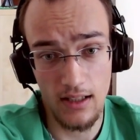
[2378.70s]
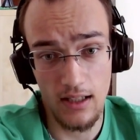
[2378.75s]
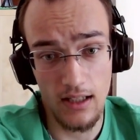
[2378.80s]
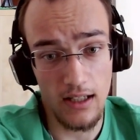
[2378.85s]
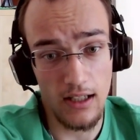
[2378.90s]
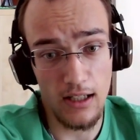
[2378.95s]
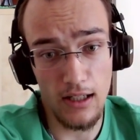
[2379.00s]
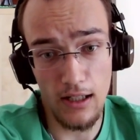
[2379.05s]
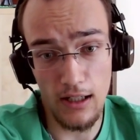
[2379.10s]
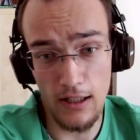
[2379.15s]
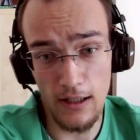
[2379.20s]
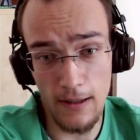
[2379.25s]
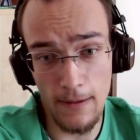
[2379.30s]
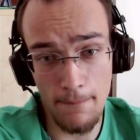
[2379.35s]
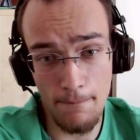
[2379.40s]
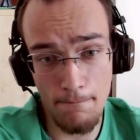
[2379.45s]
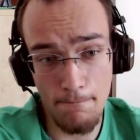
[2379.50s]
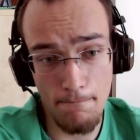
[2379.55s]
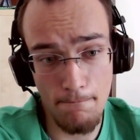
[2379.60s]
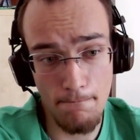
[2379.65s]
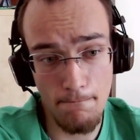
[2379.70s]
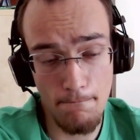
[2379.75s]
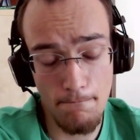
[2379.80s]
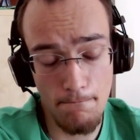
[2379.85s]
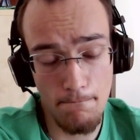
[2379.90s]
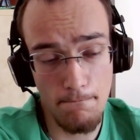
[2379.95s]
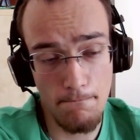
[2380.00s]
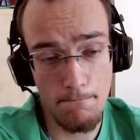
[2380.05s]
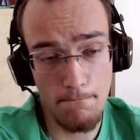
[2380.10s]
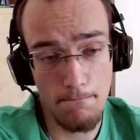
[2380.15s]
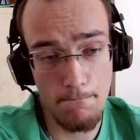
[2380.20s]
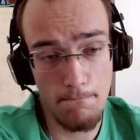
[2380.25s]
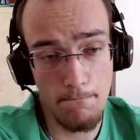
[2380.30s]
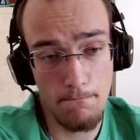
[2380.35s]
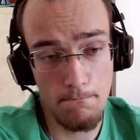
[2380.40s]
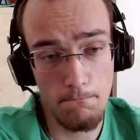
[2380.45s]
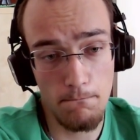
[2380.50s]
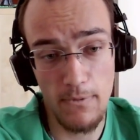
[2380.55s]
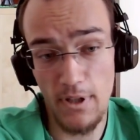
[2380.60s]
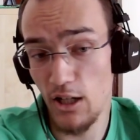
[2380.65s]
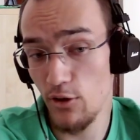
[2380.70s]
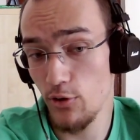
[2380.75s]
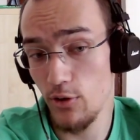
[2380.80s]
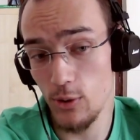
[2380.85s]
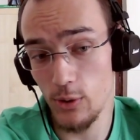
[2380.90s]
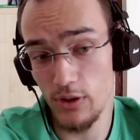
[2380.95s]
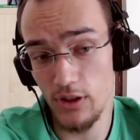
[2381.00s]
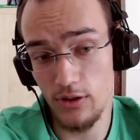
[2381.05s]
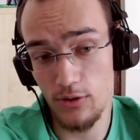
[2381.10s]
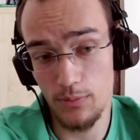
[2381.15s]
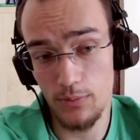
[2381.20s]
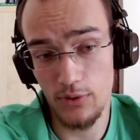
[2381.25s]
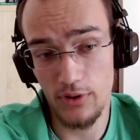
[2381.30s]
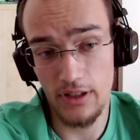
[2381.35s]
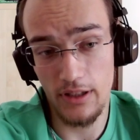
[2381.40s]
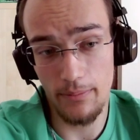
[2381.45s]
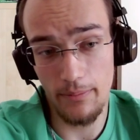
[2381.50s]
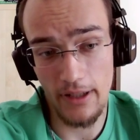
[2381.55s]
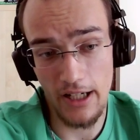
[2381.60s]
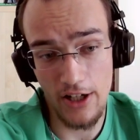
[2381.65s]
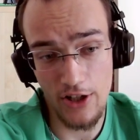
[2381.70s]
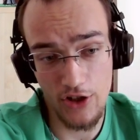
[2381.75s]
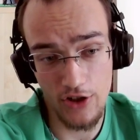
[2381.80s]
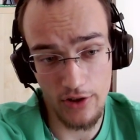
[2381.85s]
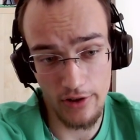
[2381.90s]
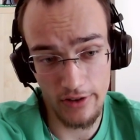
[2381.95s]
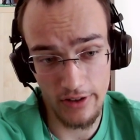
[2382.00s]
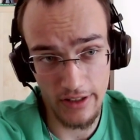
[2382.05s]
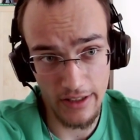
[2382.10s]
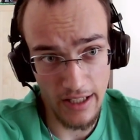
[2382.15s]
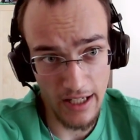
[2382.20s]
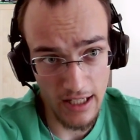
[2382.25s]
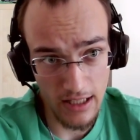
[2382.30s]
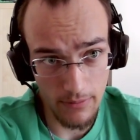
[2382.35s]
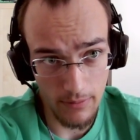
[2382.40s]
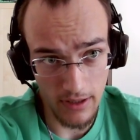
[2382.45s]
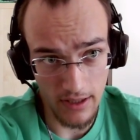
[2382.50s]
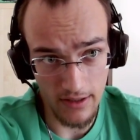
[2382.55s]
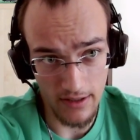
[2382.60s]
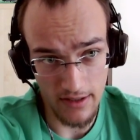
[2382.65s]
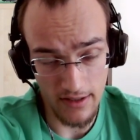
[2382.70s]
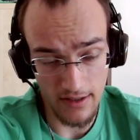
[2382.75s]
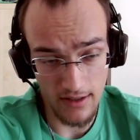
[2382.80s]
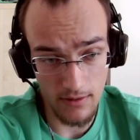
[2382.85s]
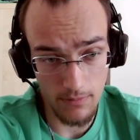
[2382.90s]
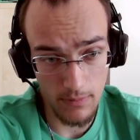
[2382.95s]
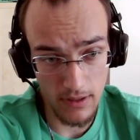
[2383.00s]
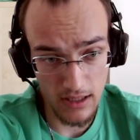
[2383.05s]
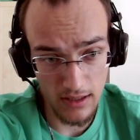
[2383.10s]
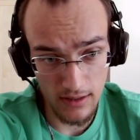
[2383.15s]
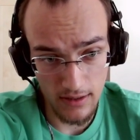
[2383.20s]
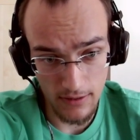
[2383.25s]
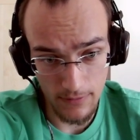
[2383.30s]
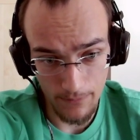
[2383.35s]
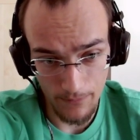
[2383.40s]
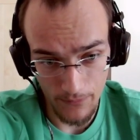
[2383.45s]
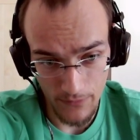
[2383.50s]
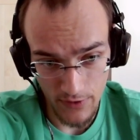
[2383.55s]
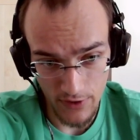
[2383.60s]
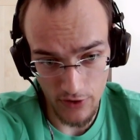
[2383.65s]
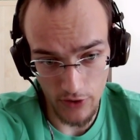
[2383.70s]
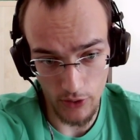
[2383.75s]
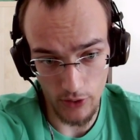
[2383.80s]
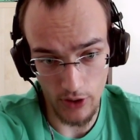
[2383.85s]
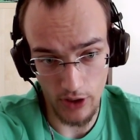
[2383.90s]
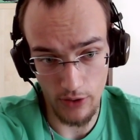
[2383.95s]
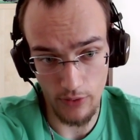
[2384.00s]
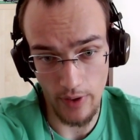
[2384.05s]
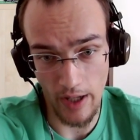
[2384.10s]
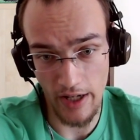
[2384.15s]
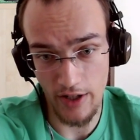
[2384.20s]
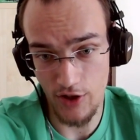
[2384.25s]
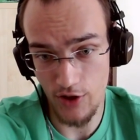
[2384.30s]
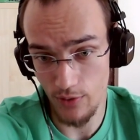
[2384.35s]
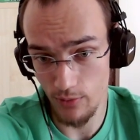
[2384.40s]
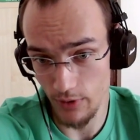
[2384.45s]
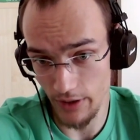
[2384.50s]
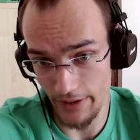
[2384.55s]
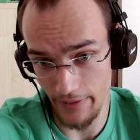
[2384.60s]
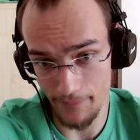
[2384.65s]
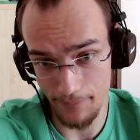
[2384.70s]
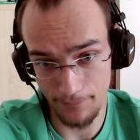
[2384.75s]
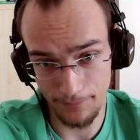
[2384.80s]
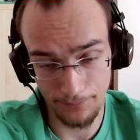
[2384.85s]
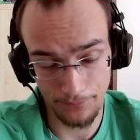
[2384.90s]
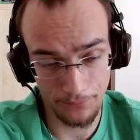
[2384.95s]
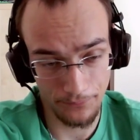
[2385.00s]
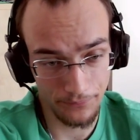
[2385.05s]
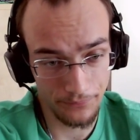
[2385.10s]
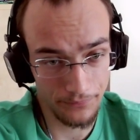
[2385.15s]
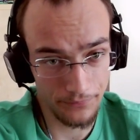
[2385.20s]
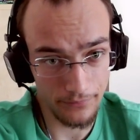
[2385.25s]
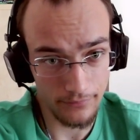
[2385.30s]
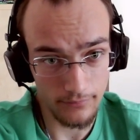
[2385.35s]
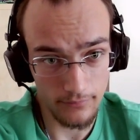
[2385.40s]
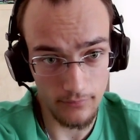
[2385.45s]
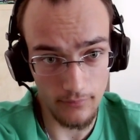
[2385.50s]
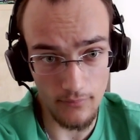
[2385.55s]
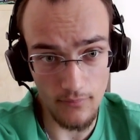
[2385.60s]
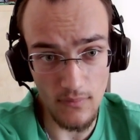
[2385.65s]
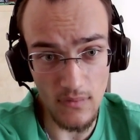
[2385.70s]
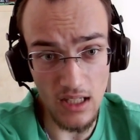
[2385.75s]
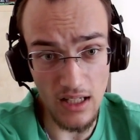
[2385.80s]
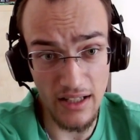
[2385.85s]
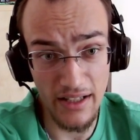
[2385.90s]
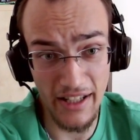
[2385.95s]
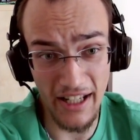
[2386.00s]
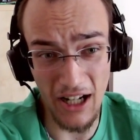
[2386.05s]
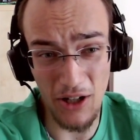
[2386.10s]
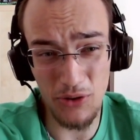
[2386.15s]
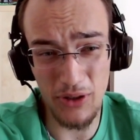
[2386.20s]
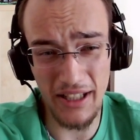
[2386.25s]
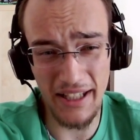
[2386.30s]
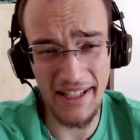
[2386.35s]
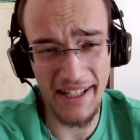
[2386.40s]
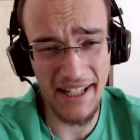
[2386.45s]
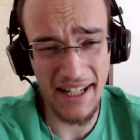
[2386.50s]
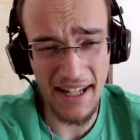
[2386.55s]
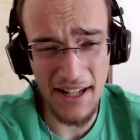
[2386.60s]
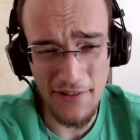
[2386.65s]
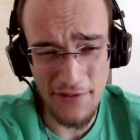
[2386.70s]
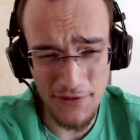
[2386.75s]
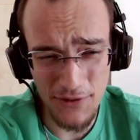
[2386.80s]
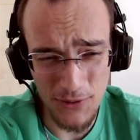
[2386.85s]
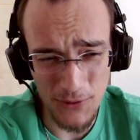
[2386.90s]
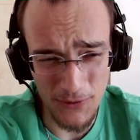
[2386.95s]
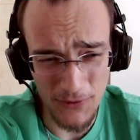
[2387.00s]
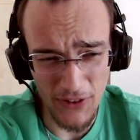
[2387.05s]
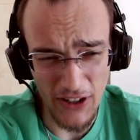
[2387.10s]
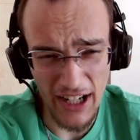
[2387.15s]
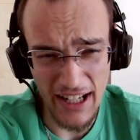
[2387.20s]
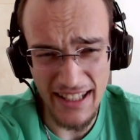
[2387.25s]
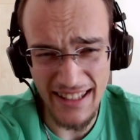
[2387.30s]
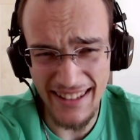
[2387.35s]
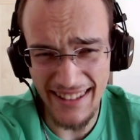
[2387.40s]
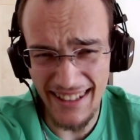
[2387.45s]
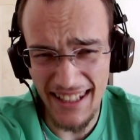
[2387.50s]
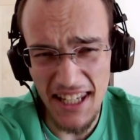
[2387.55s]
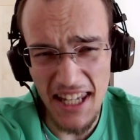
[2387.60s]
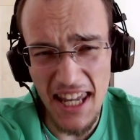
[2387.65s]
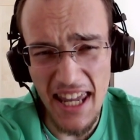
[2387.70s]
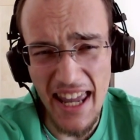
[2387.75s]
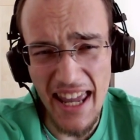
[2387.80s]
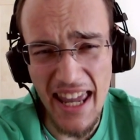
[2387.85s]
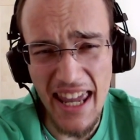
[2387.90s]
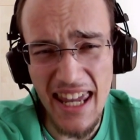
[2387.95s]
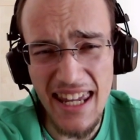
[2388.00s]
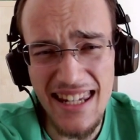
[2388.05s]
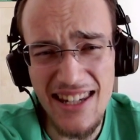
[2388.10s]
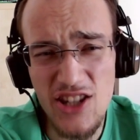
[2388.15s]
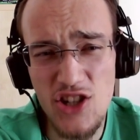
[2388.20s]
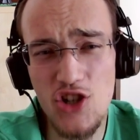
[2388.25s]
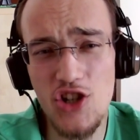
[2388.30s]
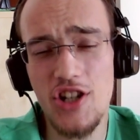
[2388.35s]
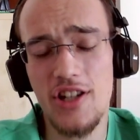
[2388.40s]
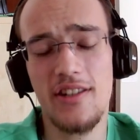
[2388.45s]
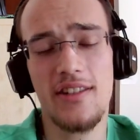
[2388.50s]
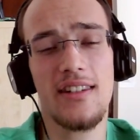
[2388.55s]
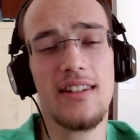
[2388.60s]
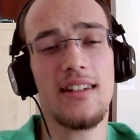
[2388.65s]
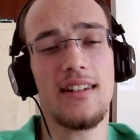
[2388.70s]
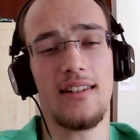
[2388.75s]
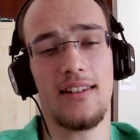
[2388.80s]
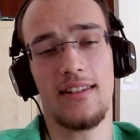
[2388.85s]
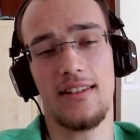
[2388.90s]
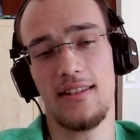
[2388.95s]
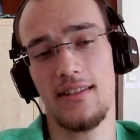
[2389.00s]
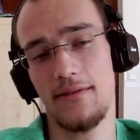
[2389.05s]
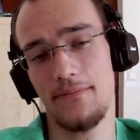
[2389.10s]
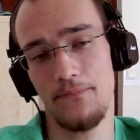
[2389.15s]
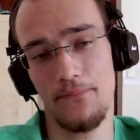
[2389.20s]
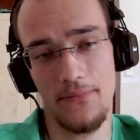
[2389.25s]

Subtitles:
Now you want to put the pressure on the knight because it's pinned, so you go knight g1. Now they have to find h6.